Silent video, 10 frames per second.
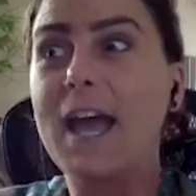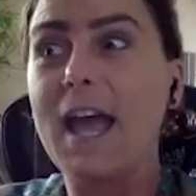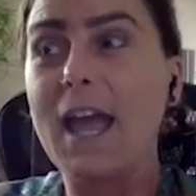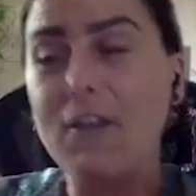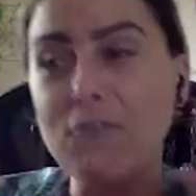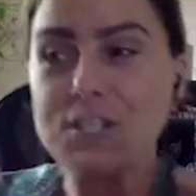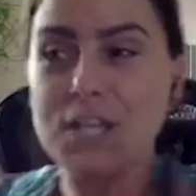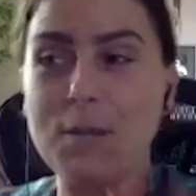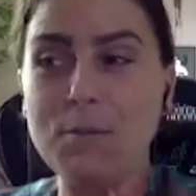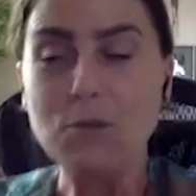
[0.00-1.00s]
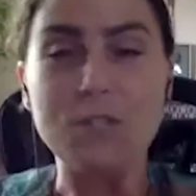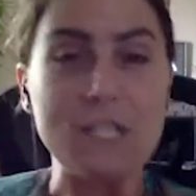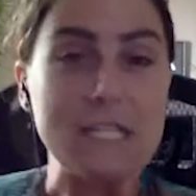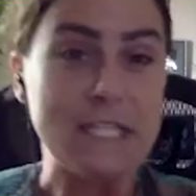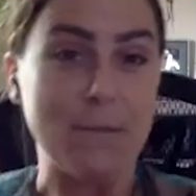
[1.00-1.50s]
every time you
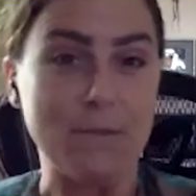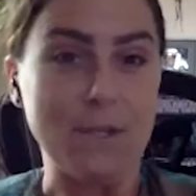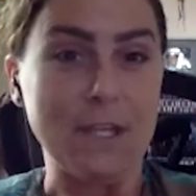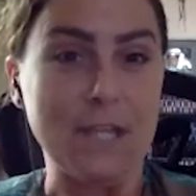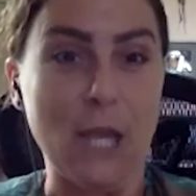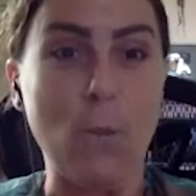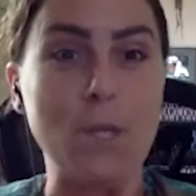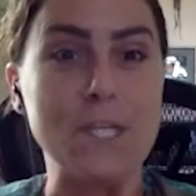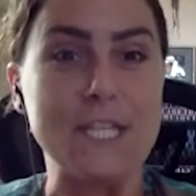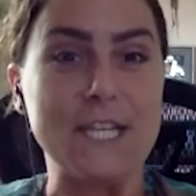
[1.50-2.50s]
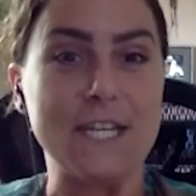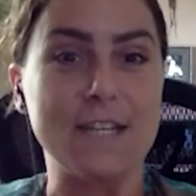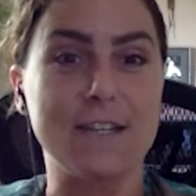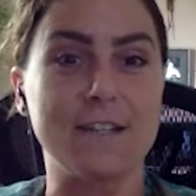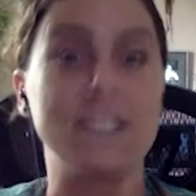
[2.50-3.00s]
did something that wasn't
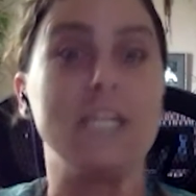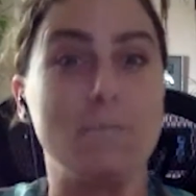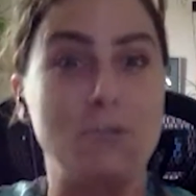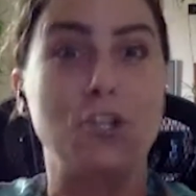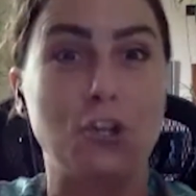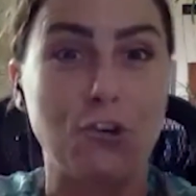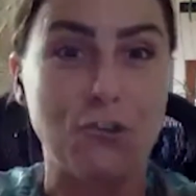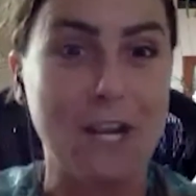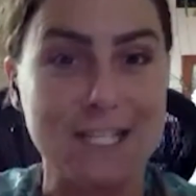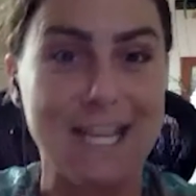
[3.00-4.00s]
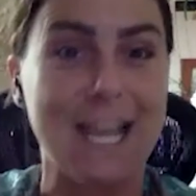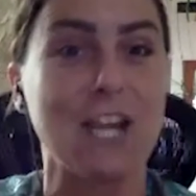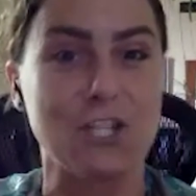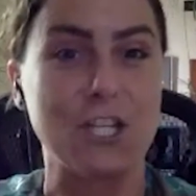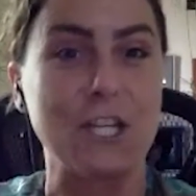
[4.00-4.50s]
deemed the correct
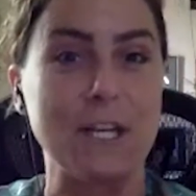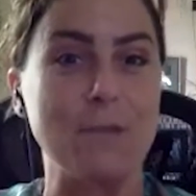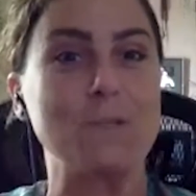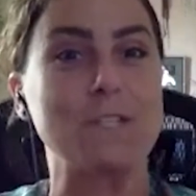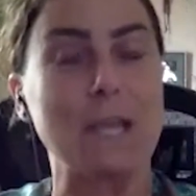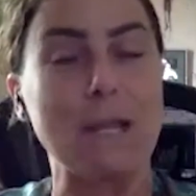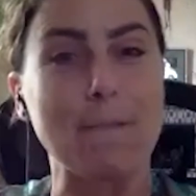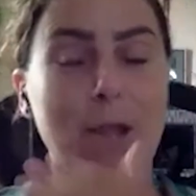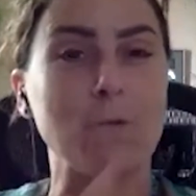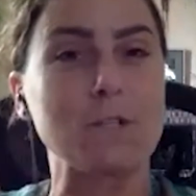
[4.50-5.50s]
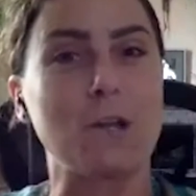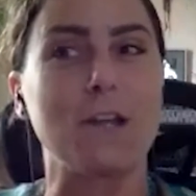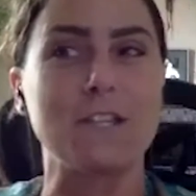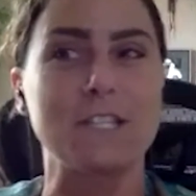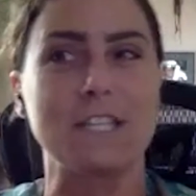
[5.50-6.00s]
action, it was like there was
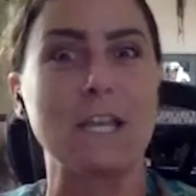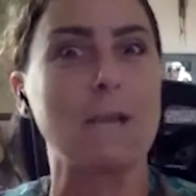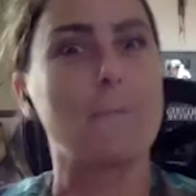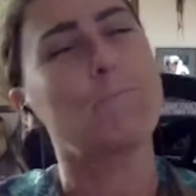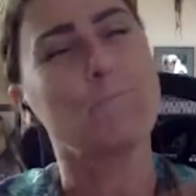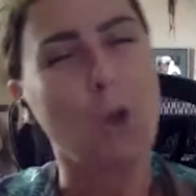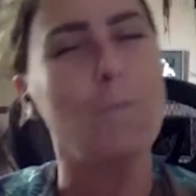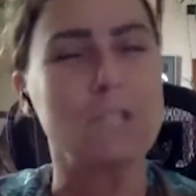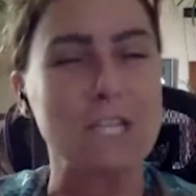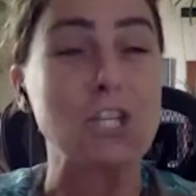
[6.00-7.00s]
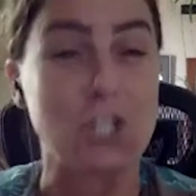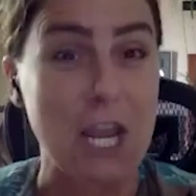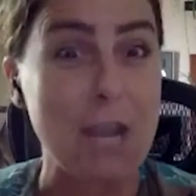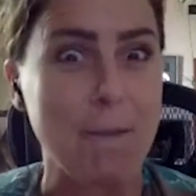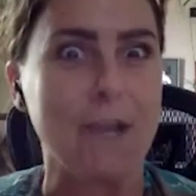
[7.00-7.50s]
all this like almost like
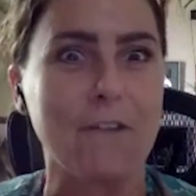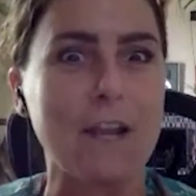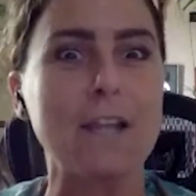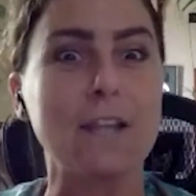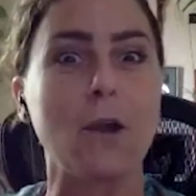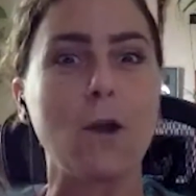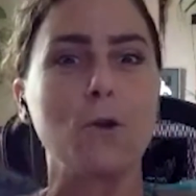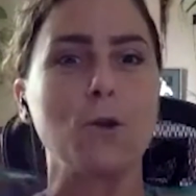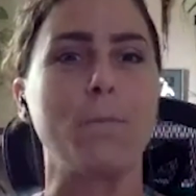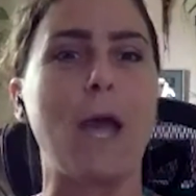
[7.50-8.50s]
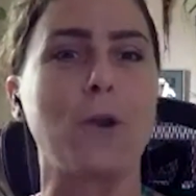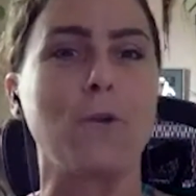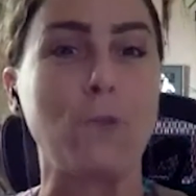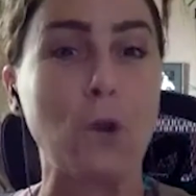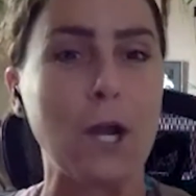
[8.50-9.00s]
shaming, right? Like, oh, you're bad
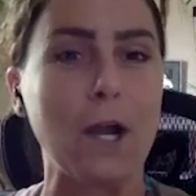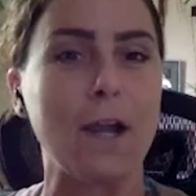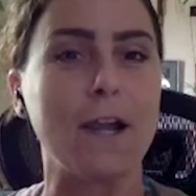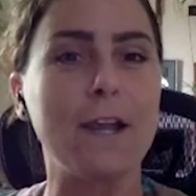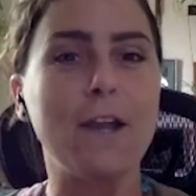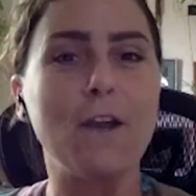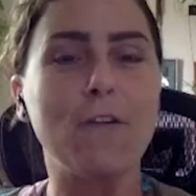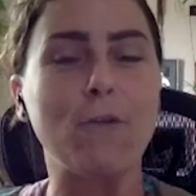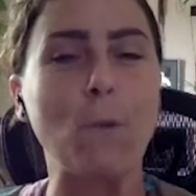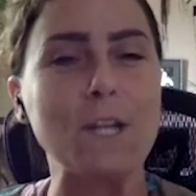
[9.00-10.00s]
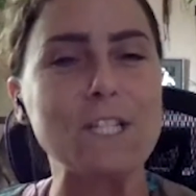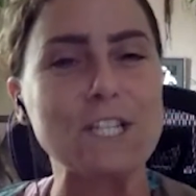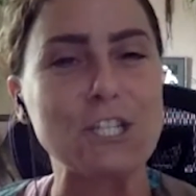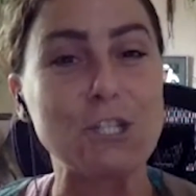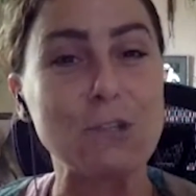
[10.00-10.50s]
or wrong for wanting
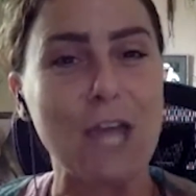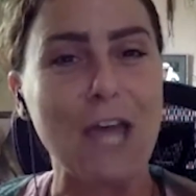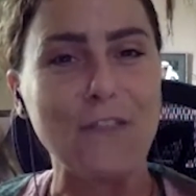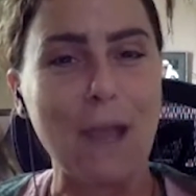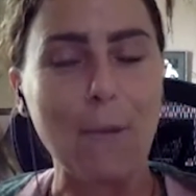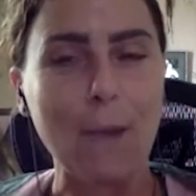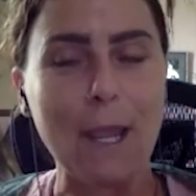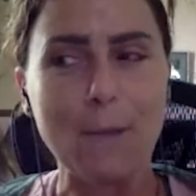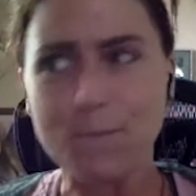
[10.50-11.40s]
to do that way.